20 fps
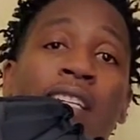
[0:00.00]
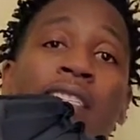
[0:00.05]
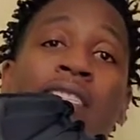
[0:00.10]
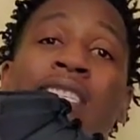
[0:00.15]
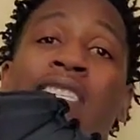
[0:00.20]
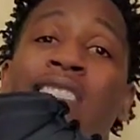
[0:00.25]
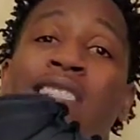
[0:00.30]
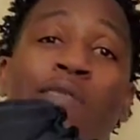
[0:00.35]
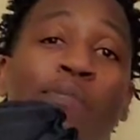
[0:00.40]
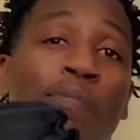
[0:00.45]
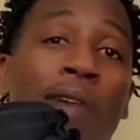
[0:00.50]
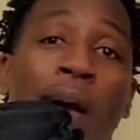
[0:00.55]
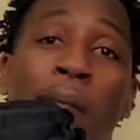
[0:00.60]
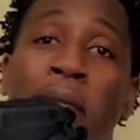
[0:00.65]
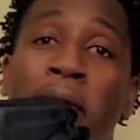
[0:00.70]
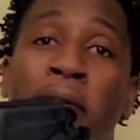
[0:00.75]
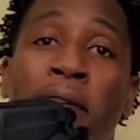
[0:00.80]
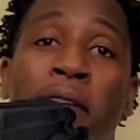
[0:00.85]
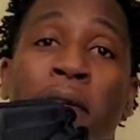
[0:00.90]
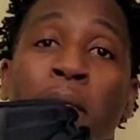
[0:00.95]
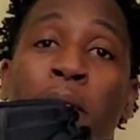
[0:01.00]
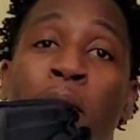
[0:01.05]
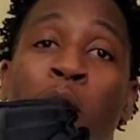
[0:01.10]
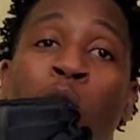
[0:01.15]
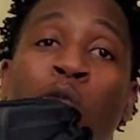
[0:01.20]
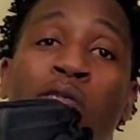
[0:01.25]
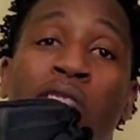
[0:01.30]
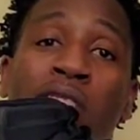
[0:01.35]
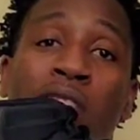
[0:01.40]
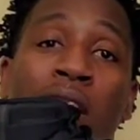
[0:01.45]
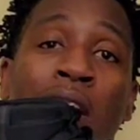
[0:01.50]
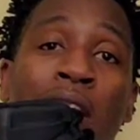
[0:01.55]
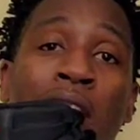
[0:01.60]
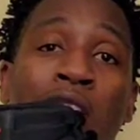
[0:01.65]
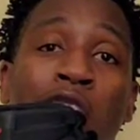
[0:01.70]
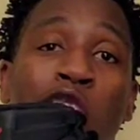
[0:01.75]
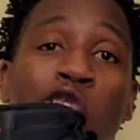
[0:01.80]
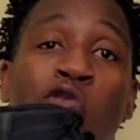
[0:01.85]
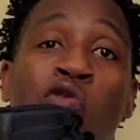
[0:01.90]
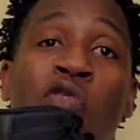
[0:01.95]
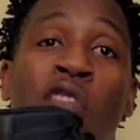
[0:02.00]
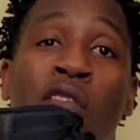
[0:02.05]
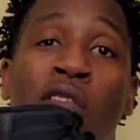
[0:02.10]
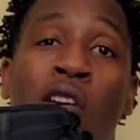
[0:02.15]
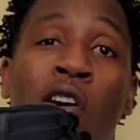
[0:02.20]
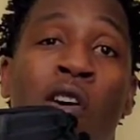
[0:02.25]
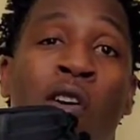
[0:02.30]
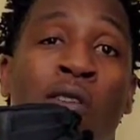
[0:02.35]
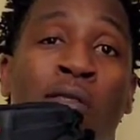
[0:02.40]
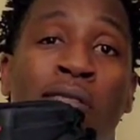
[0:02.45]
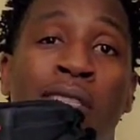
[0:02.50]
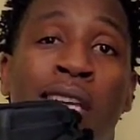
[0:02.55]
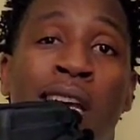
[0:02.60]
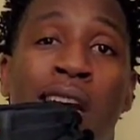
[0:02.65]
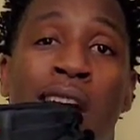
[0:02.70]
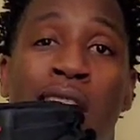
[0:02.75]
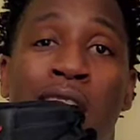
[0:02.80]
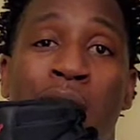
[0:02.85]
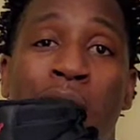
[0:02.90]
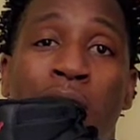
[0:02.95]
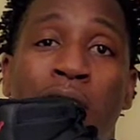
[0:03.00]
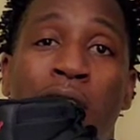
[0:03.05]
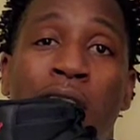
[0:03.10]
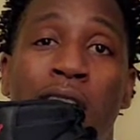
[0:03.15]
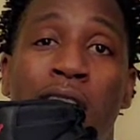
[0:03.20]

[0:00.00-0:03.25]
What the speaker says: this is probably the most selling shoe of all time.